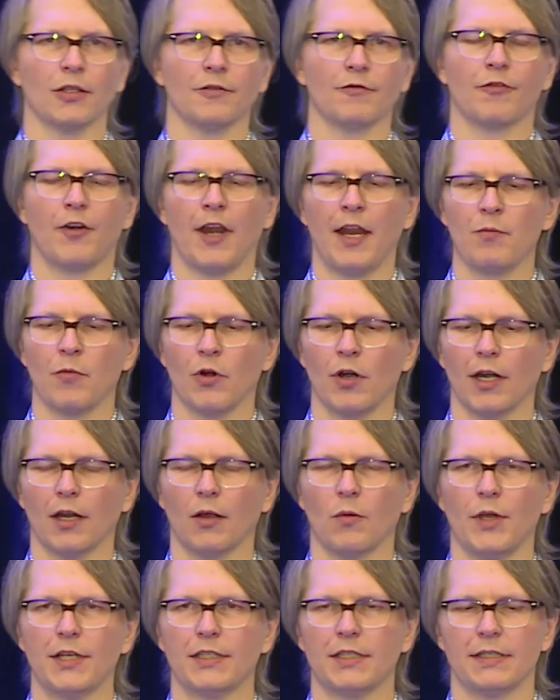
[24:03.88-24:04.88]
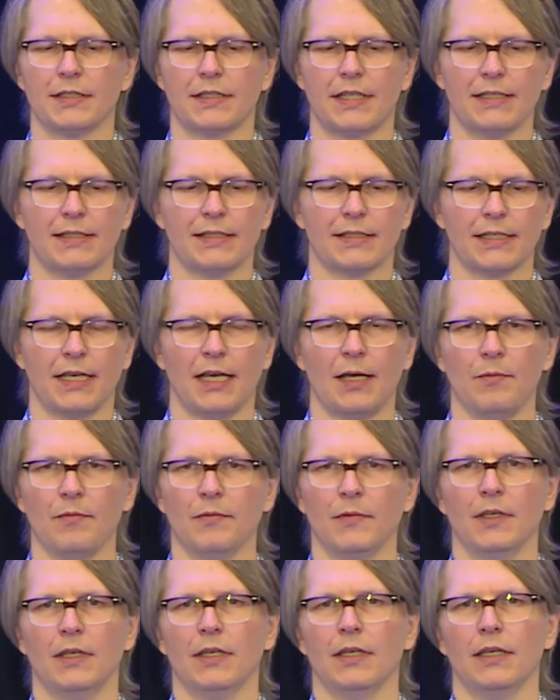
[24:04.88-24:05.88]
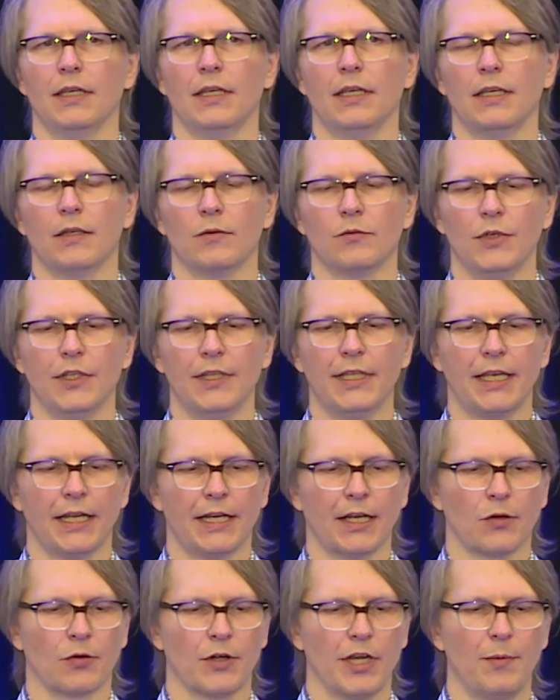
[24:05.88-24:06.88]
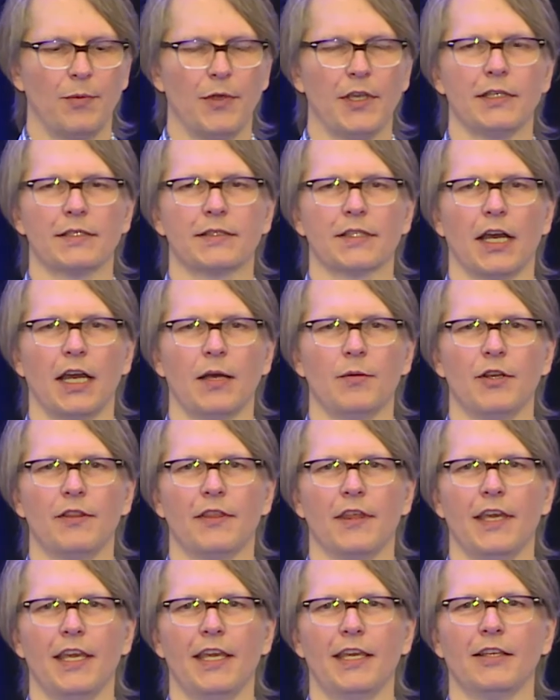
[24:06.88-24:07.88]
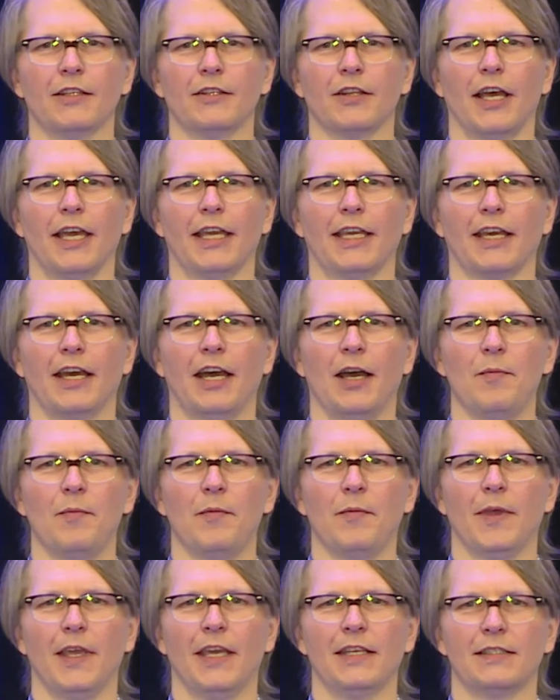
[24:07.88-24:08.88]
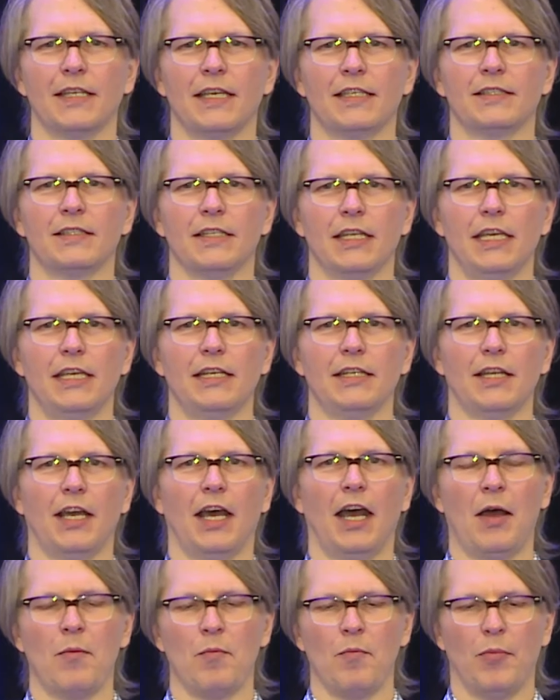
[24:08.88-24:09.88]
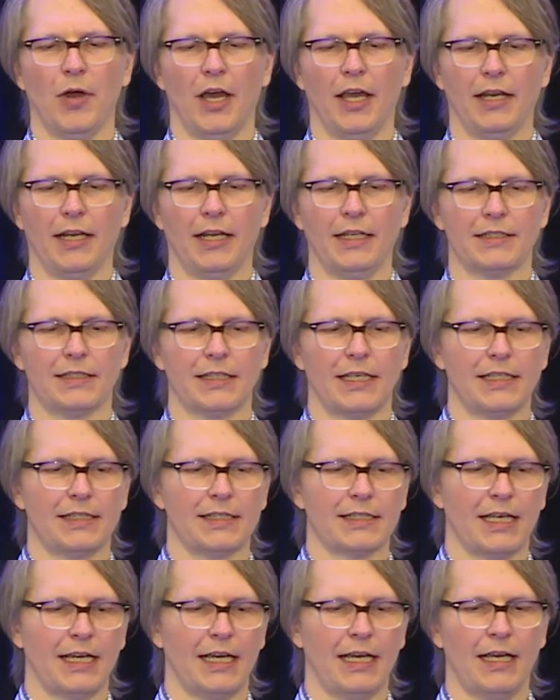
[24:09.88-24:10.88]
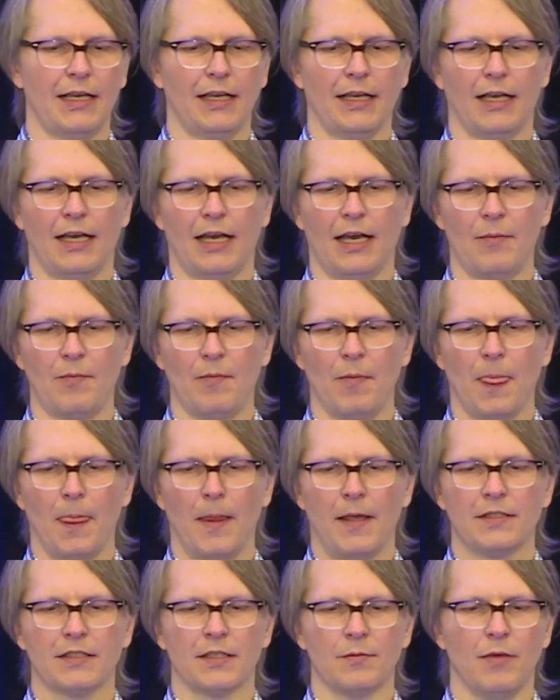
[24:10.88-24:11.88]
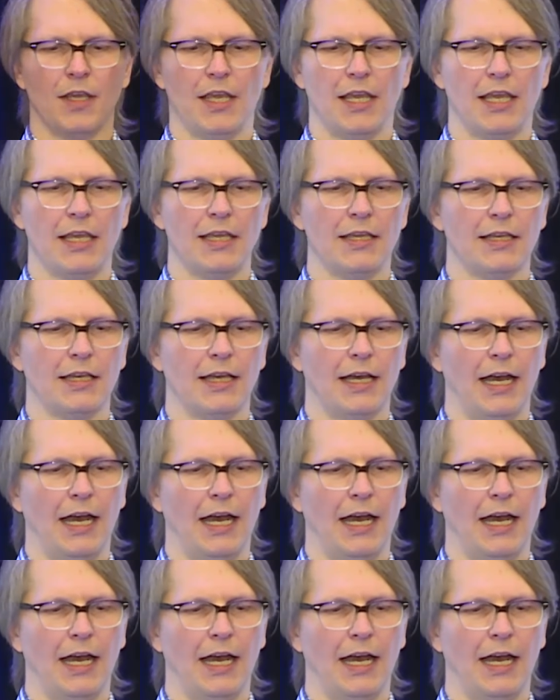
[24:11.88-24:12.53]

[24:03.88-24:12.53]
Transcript: and framework, which is this really kind of creepy cyber thing. Like it's neat, but it's to me.